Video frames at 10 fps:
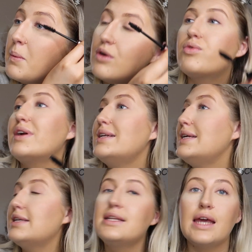I really
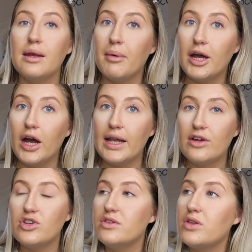need to tint my
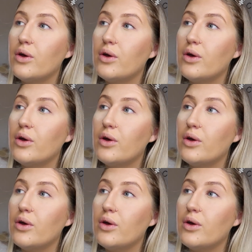eyelashes, though.